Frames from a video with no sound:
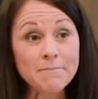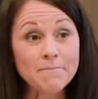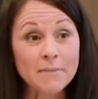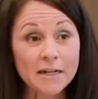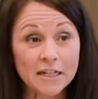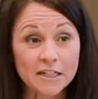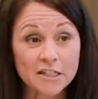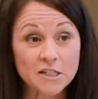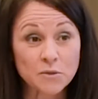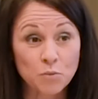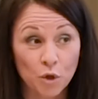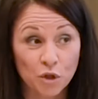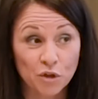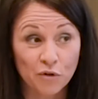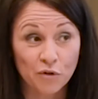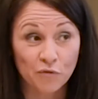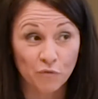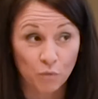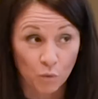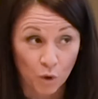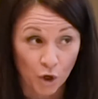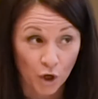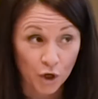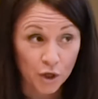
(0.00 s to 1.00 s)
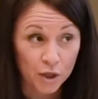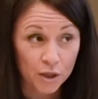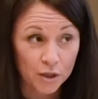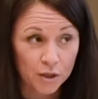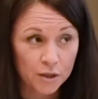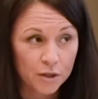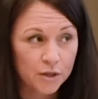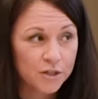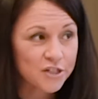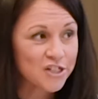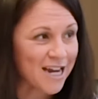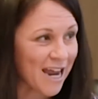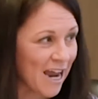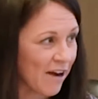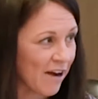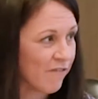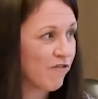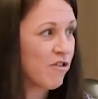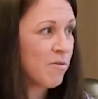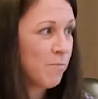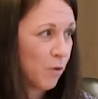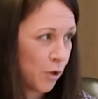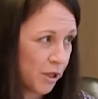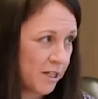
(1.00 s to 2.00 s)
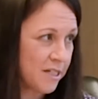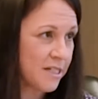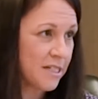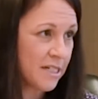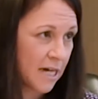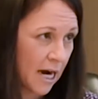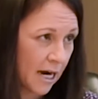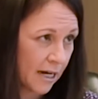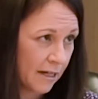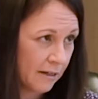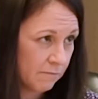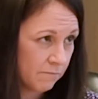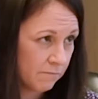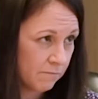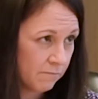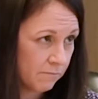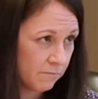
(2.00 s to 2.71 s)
minutes worth of work to everybody's day.